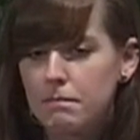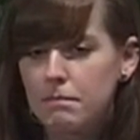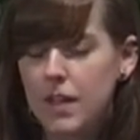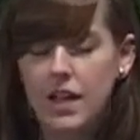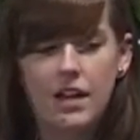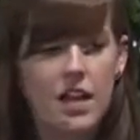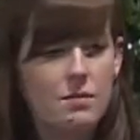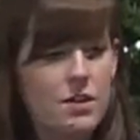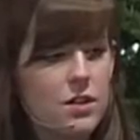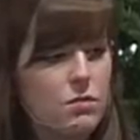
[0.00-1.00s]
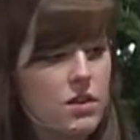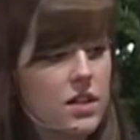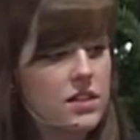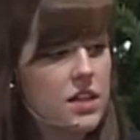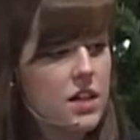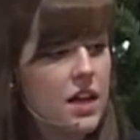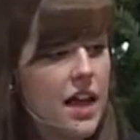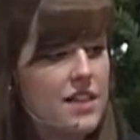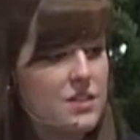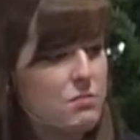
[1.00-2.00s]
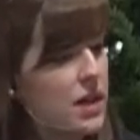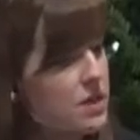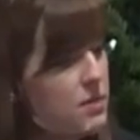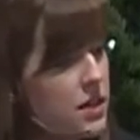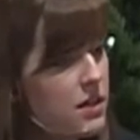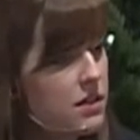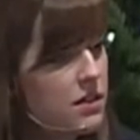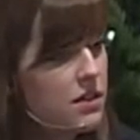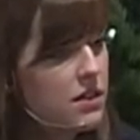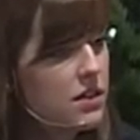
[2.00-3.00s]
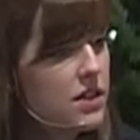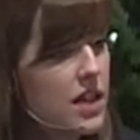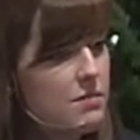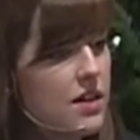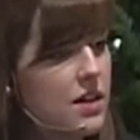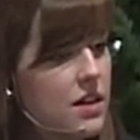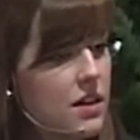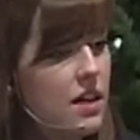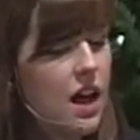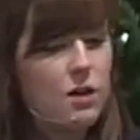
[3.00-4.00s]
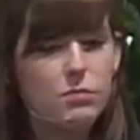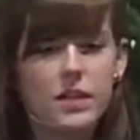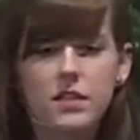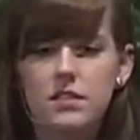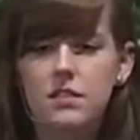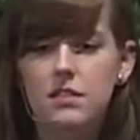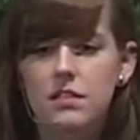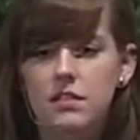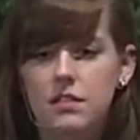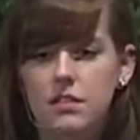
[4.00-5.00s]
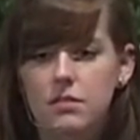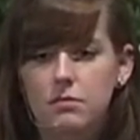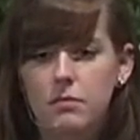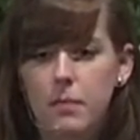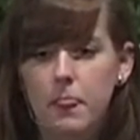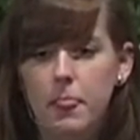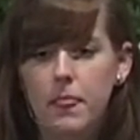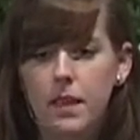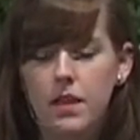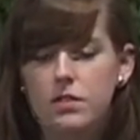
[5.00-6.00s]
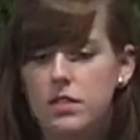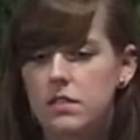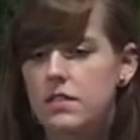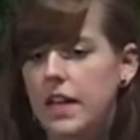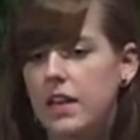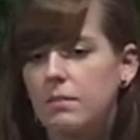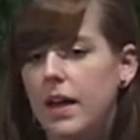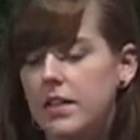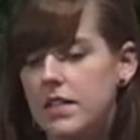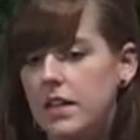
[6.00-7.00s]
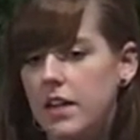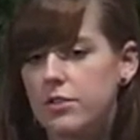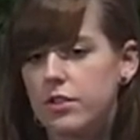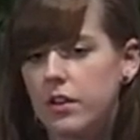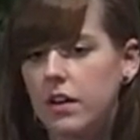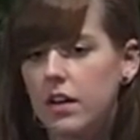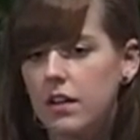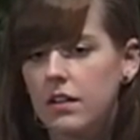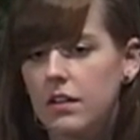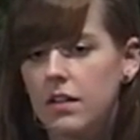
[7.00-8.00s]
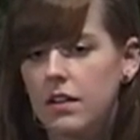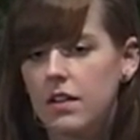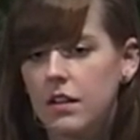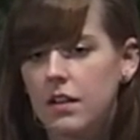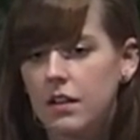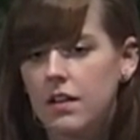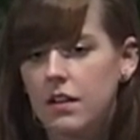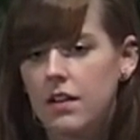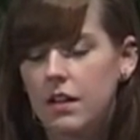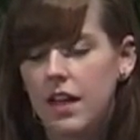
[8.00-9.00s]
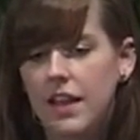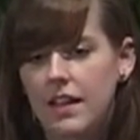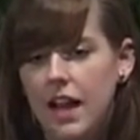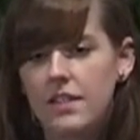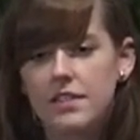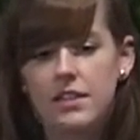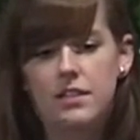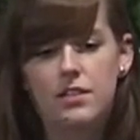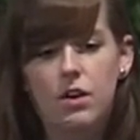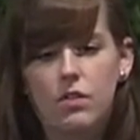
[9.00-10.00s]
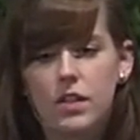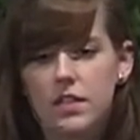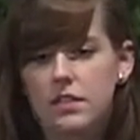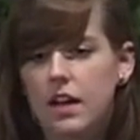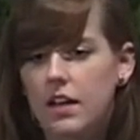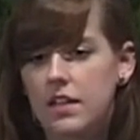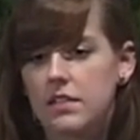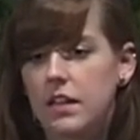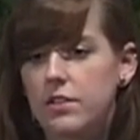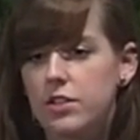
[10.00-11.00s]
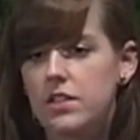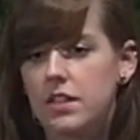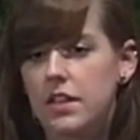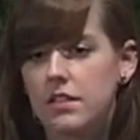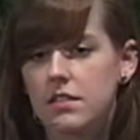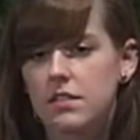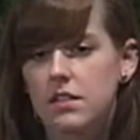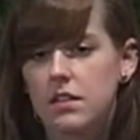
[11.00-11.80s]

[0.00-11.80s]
That God came into the world as a baby. He came in helpless. He was sustained by a teenage girl. And that God sent His only Son, He sent Jesus,